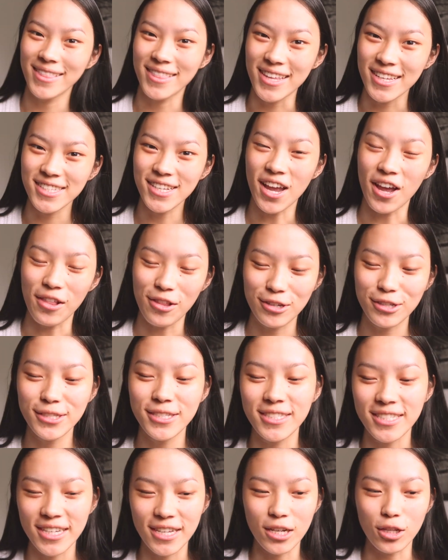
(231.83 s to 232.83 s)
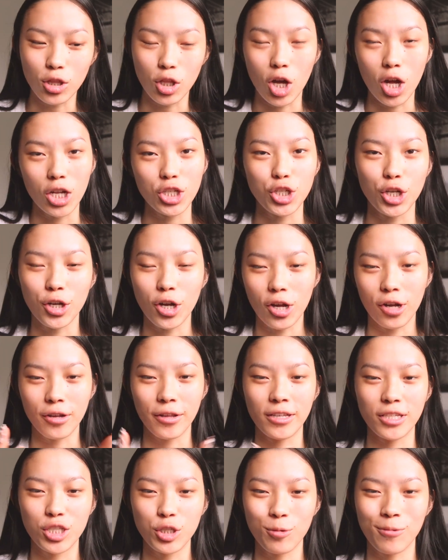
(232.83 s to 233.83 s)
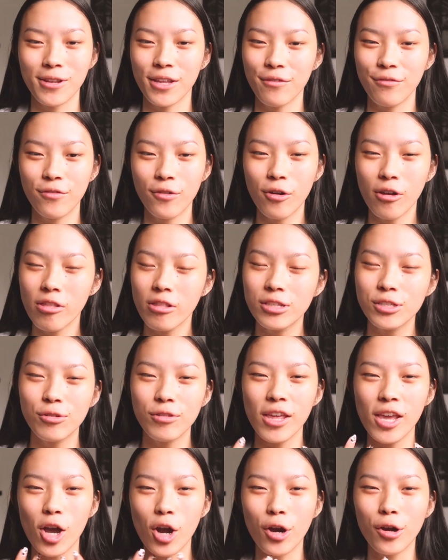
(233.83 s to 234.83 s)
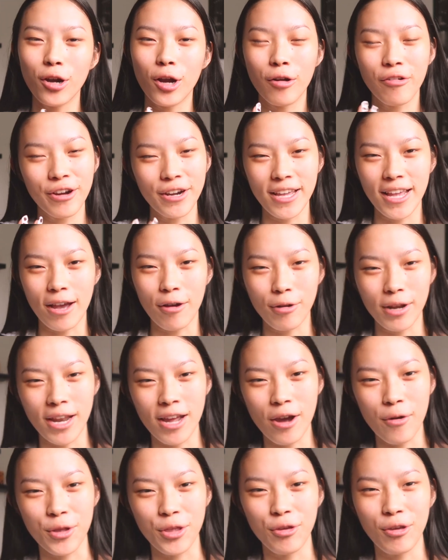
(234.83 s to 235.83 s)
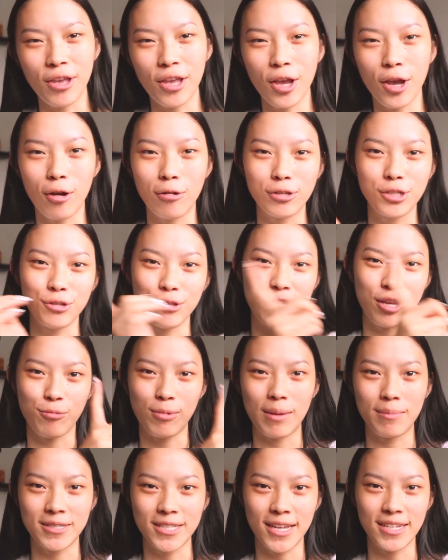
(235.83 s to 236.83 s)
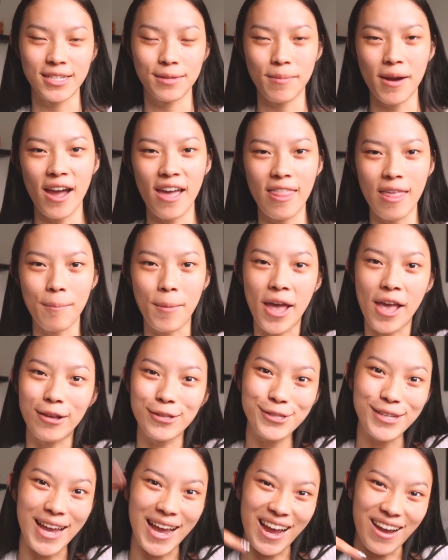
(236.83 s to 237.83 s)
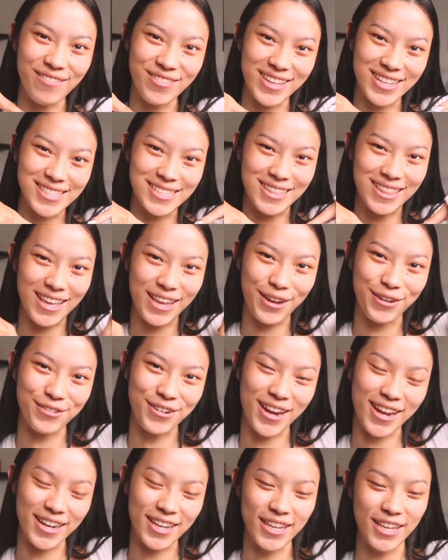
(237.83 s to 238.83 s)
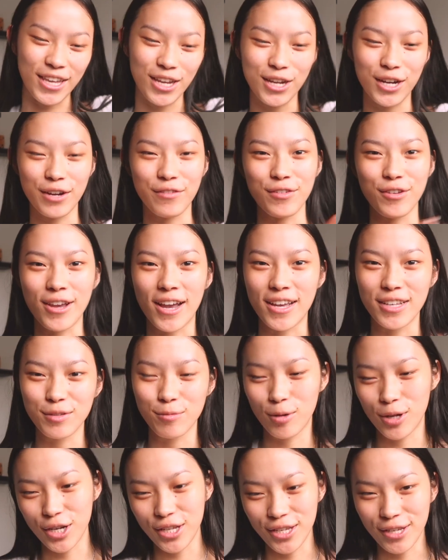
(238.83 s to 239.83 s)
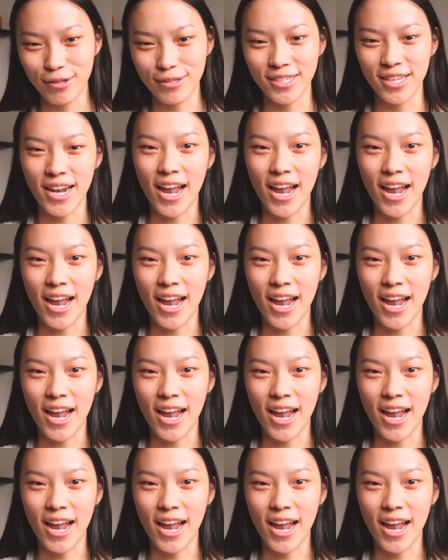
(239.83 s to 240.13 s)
These colors did launch on August 24th, so they are already out now and you can go to the website to buy them. I also have this link right here if you guys want to use